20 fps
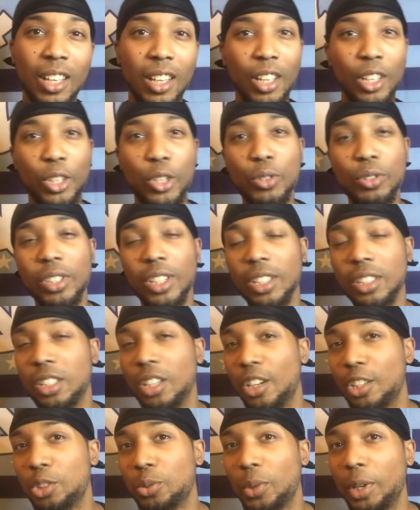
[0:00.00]
using the
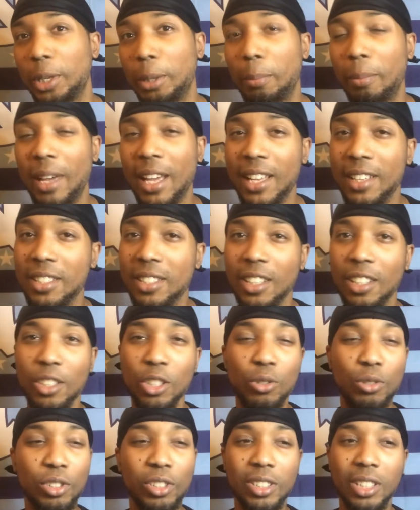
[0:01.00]
touch around the basket,
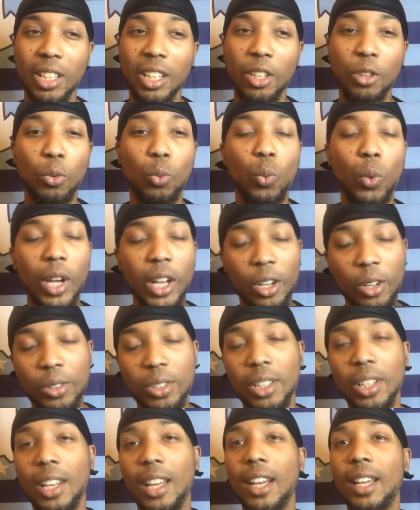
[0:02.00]
uses his length well
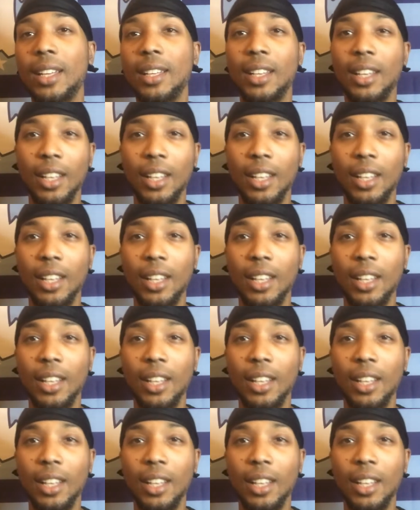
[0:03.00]
tonight.